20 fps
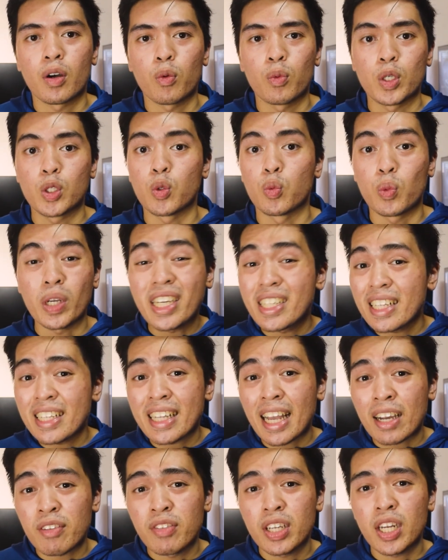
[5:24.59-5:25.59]
We do weekly
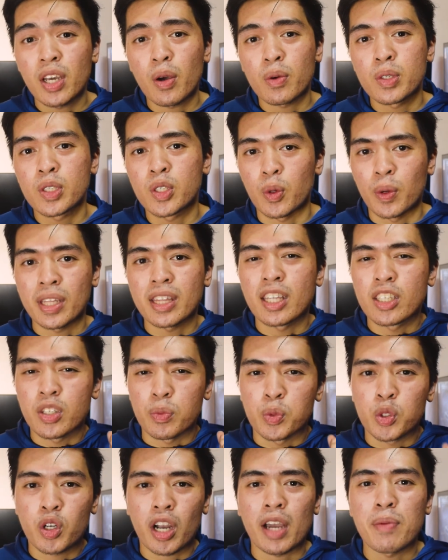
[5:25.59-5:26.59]
tech videos, so hit the
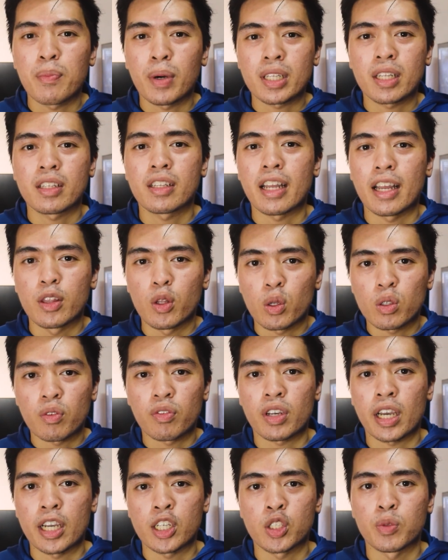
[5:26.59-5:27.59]
subscribe button and
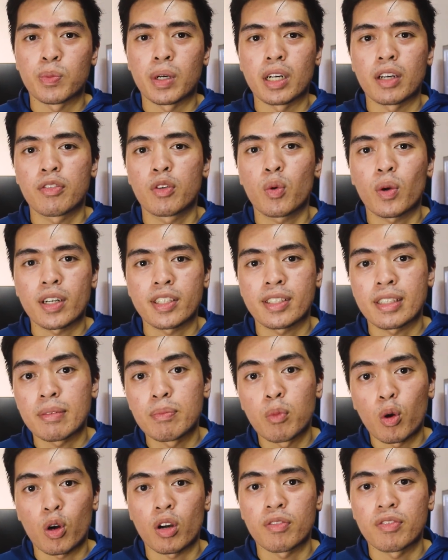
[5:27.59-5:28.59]
notification bell if you want to see
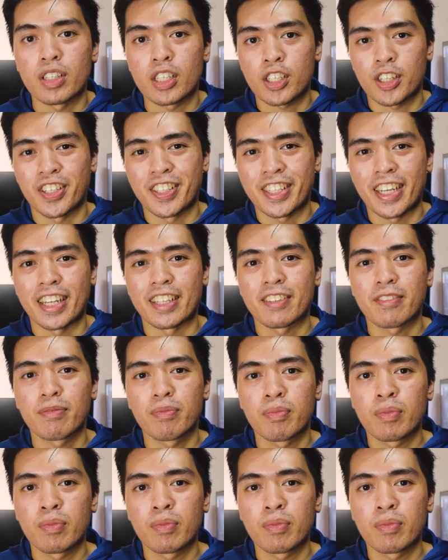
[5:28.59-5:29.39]
more of this content.